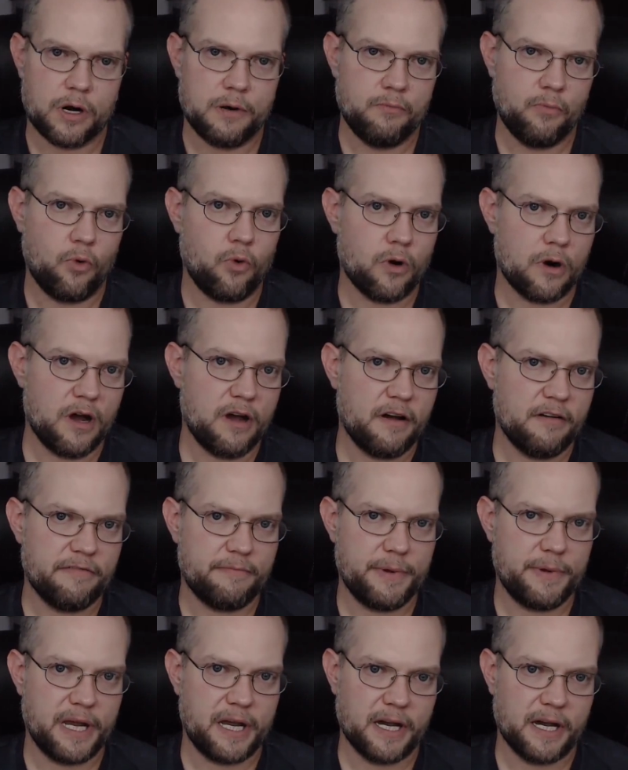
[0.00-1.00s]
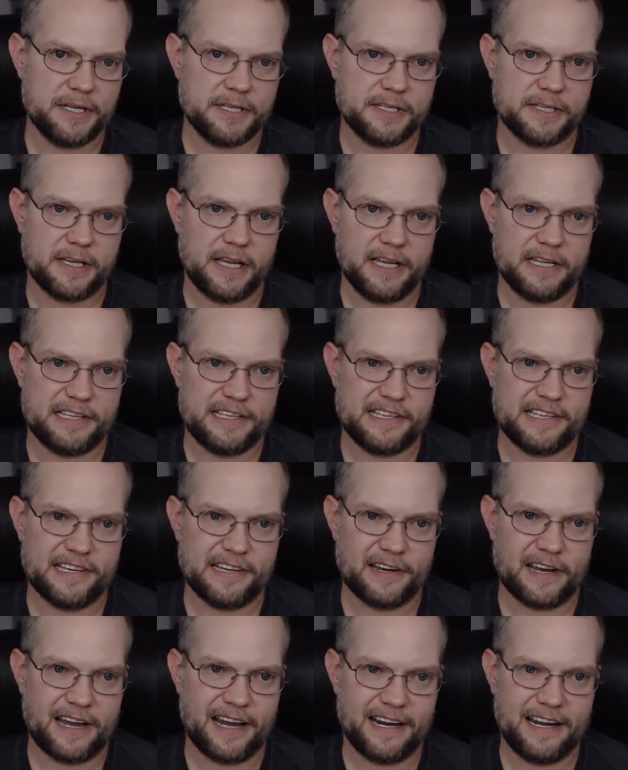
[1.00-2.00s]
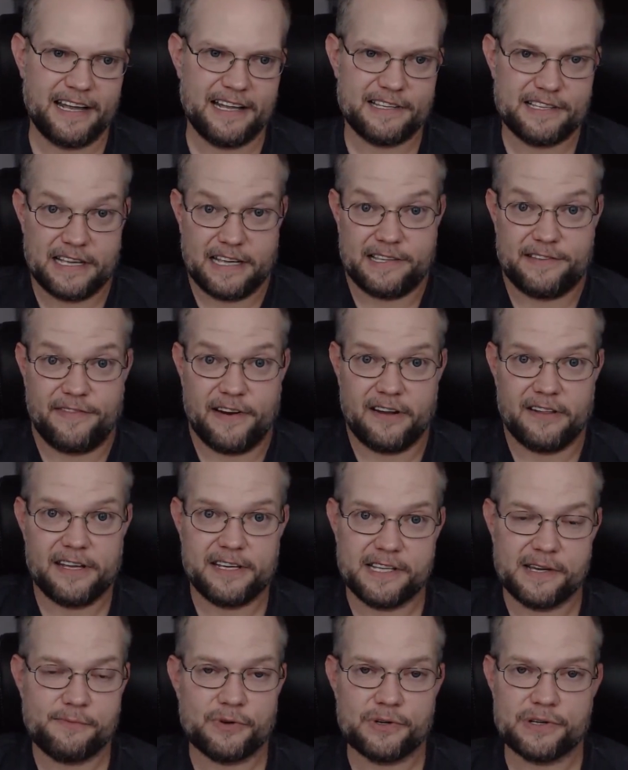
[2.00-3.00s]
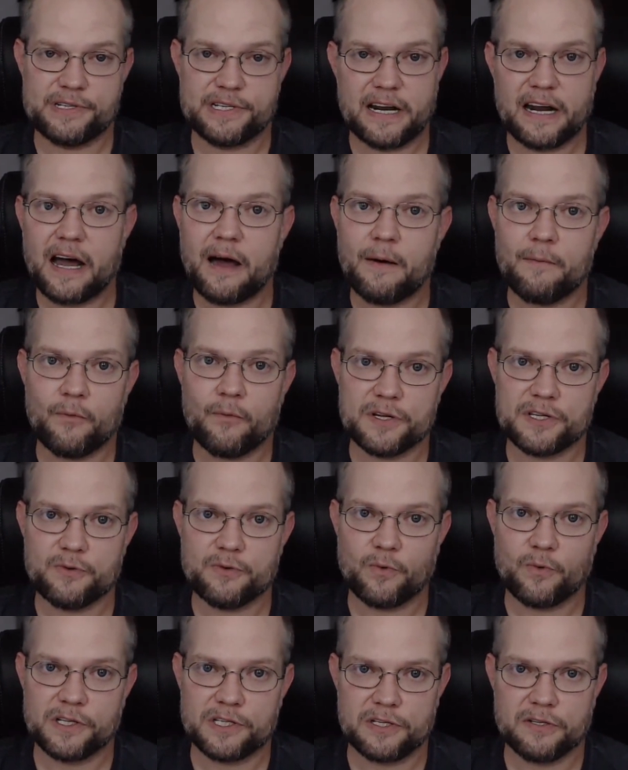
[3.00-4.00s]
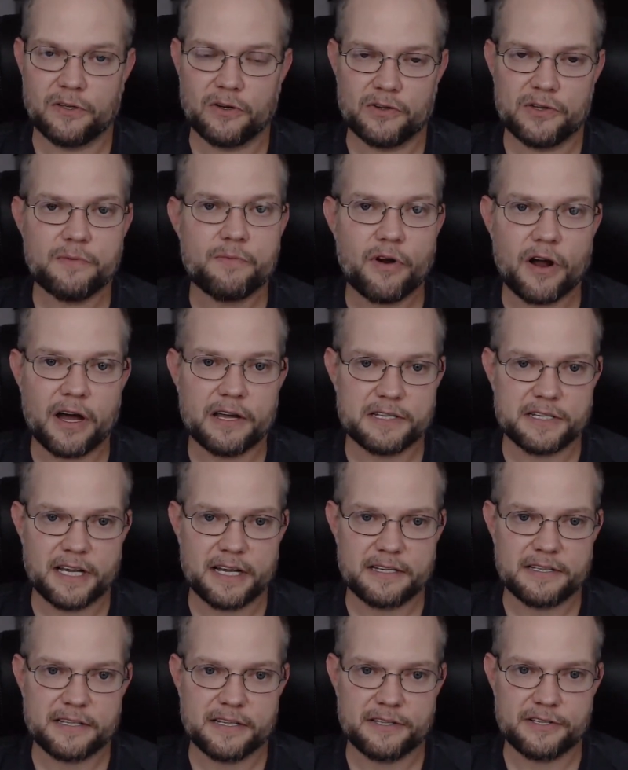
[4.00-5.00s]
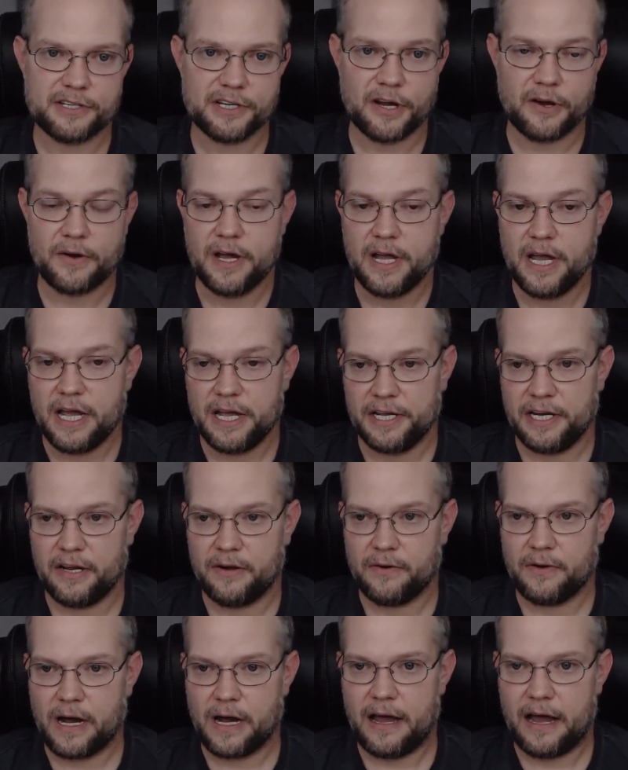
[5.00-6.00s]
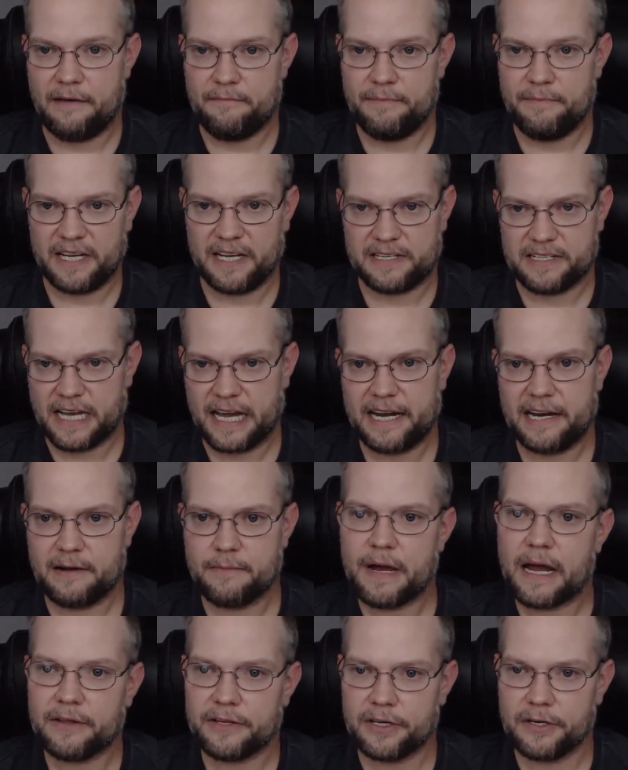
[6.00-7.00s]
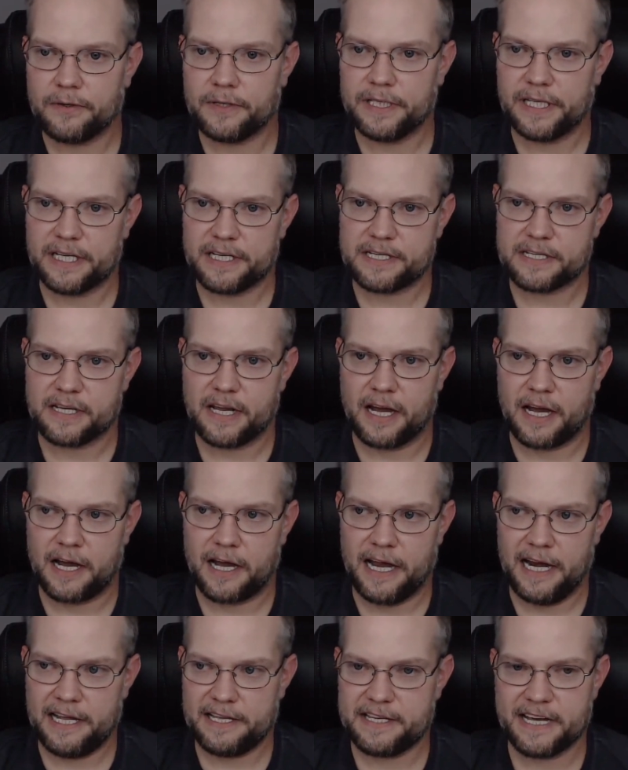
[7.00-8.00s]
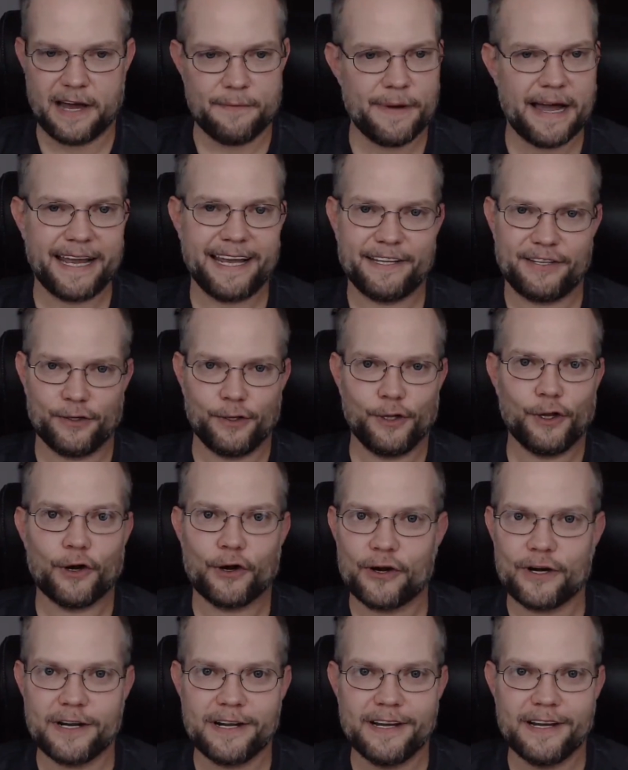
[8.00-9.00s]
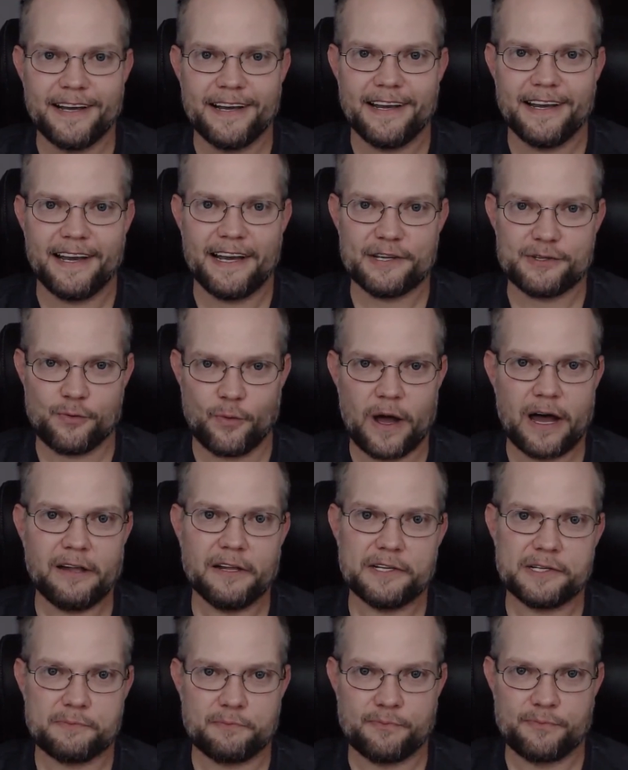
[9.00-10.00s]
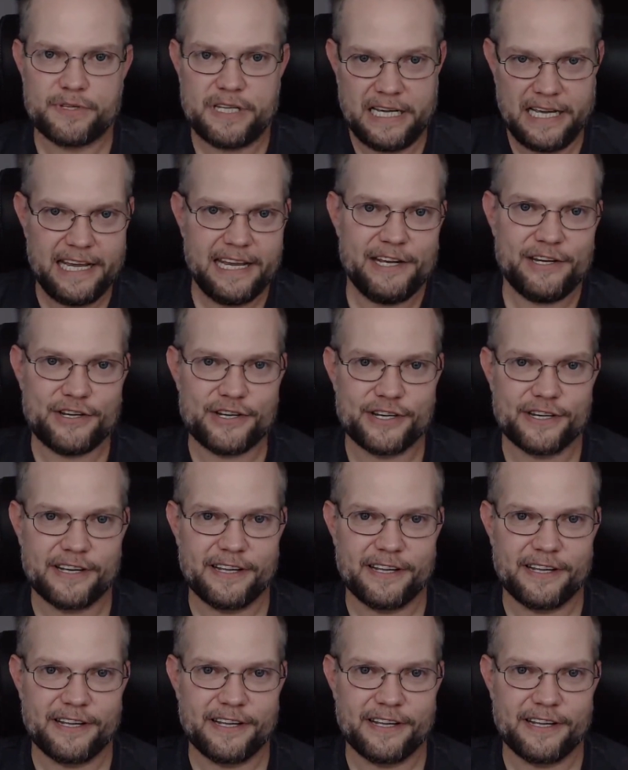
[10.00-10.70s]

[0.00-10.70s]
and more of because it's fairly simple to set up once you learn the process. And so, I've been excited about doing this. Anytime I get to learn as well as teach.